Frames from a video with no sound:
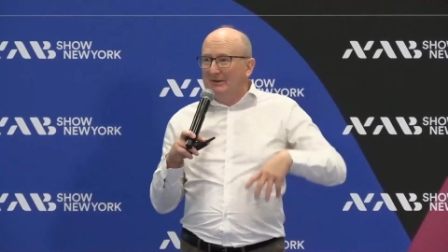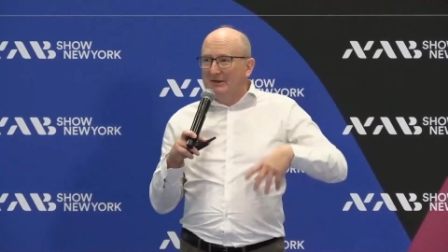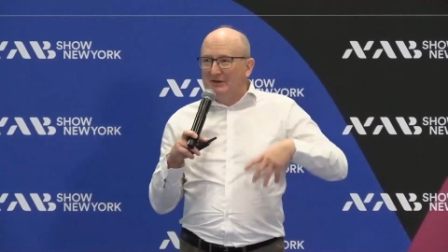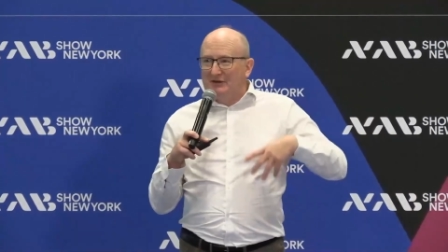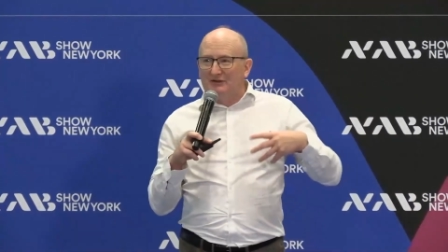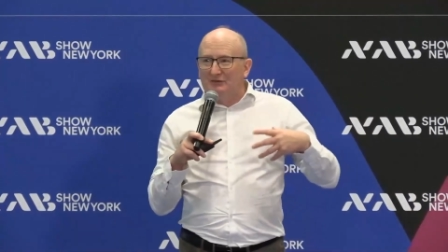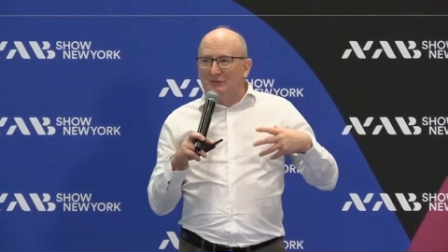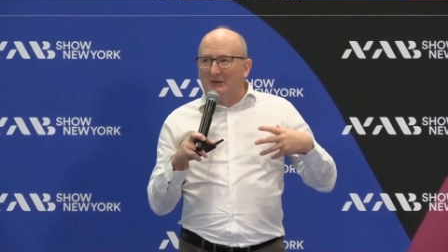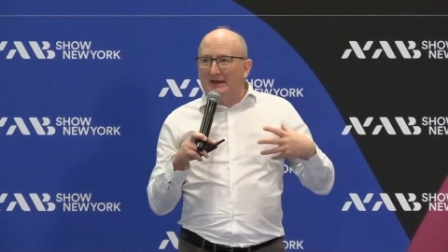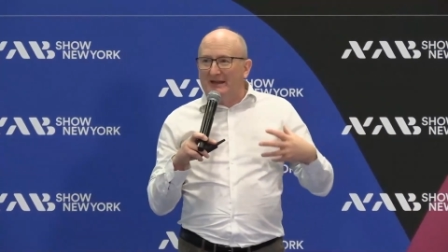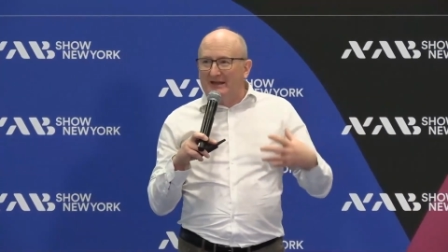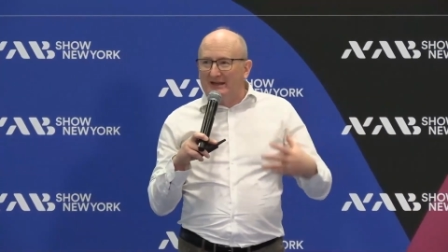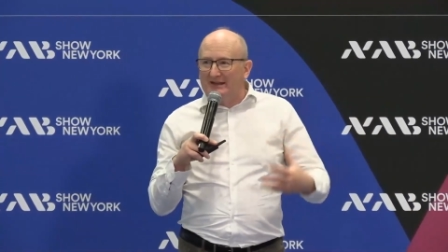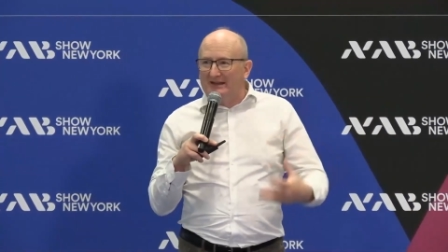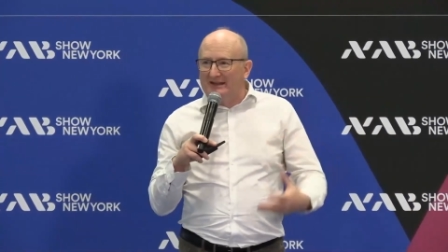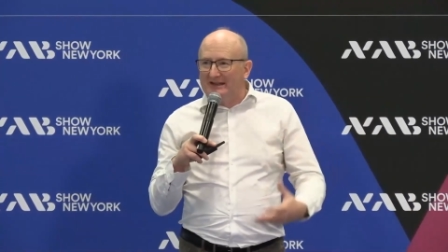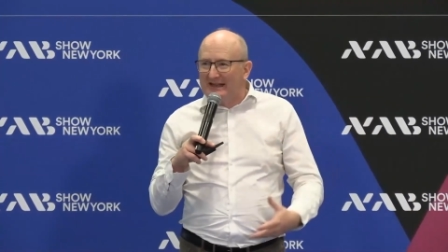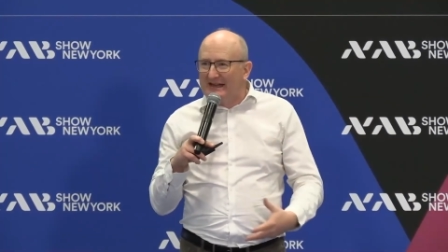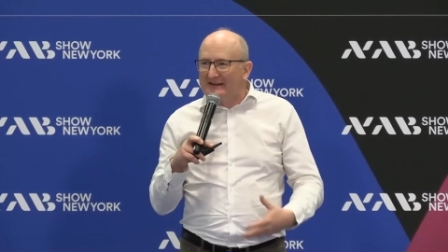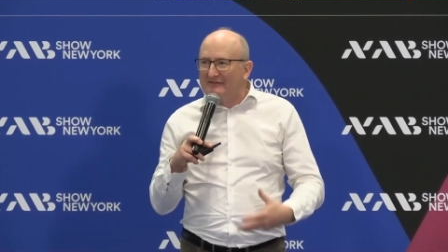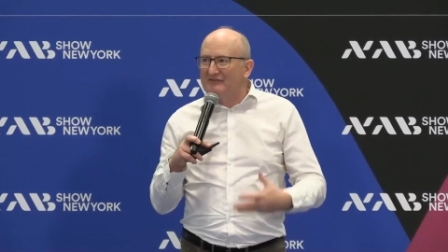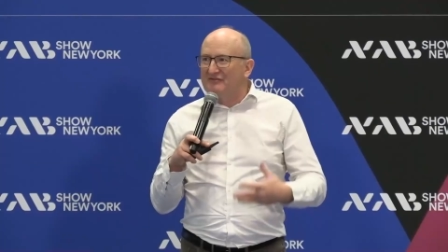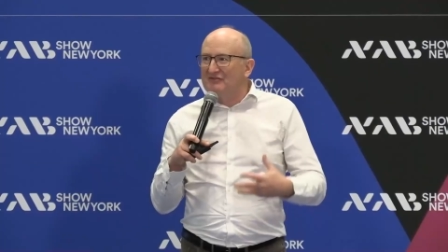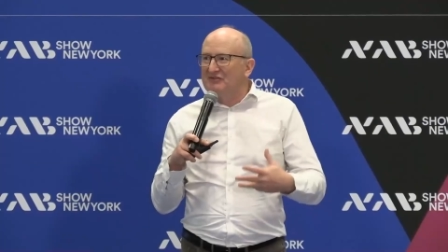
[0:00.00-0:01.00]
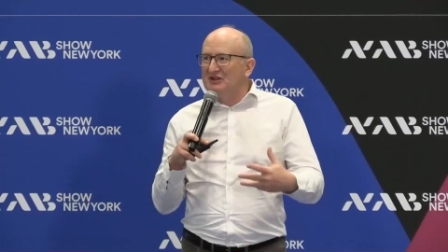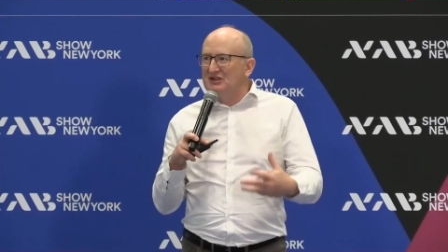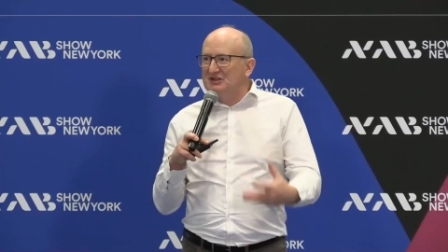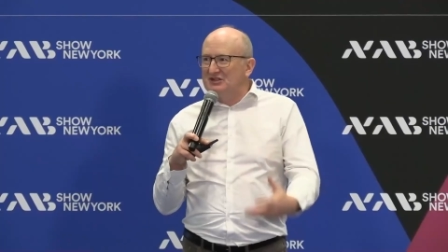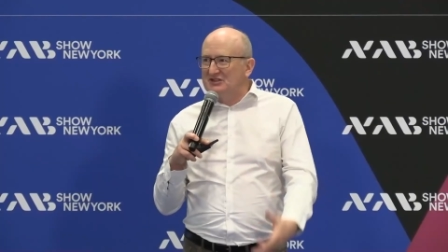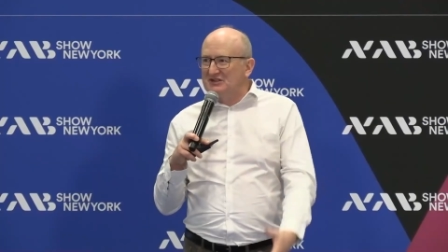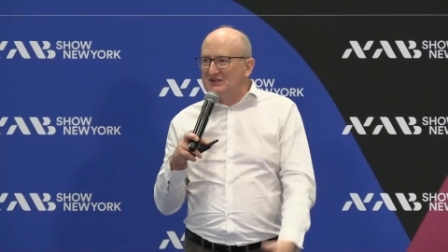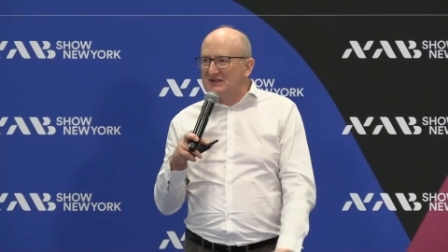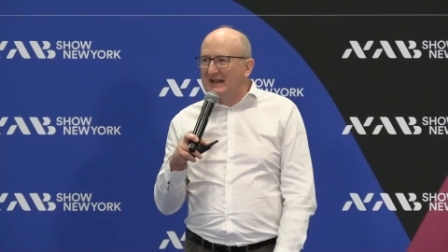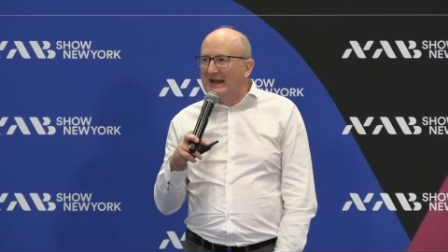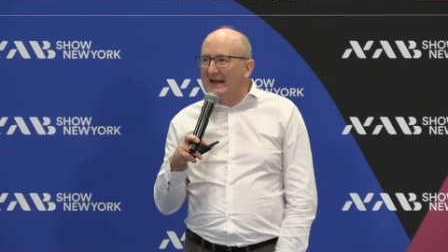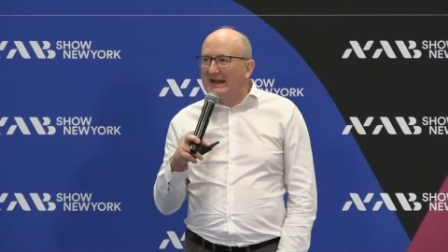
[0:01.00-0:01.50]
because we can
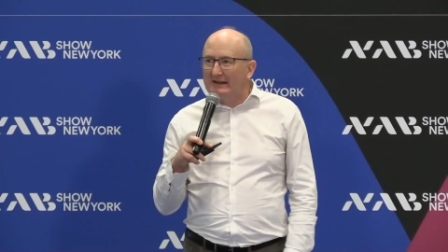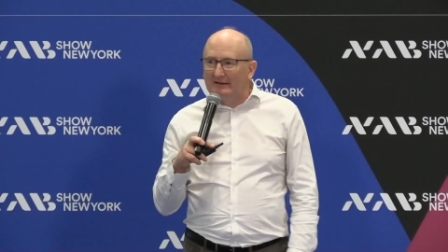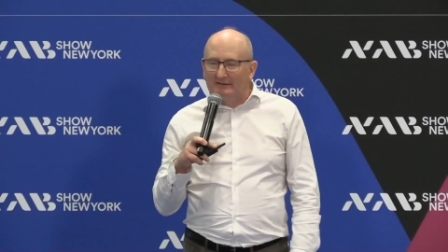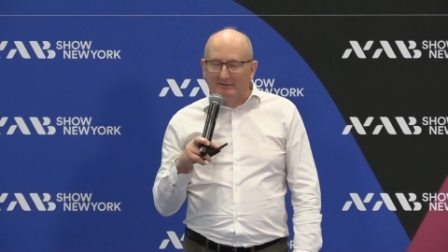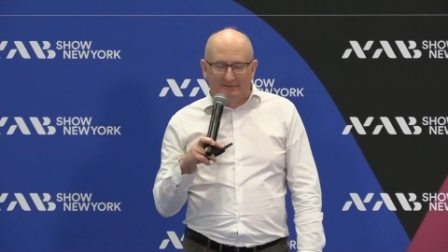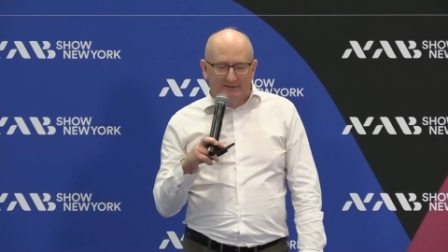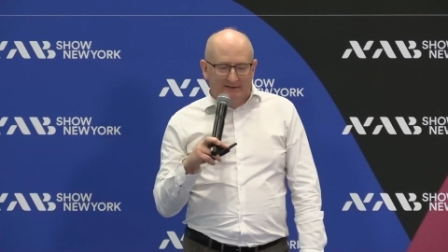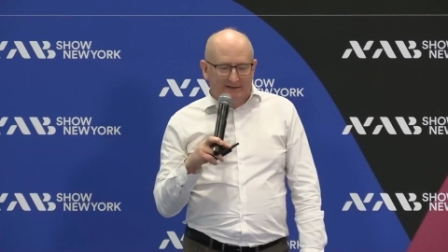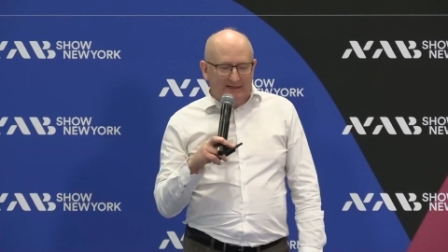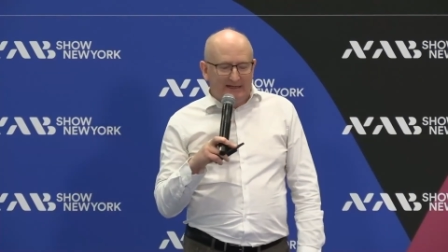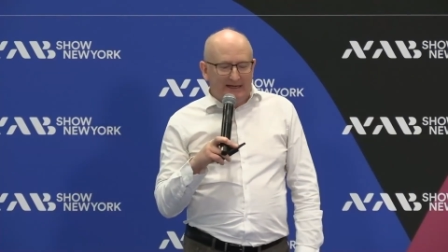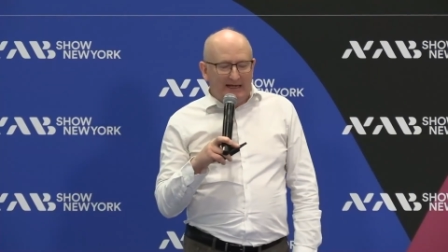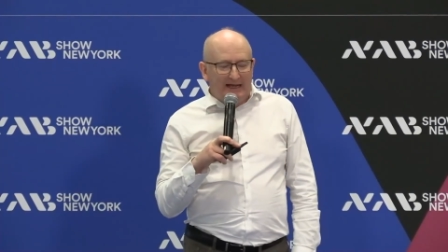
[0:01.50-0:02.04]
leverage scale.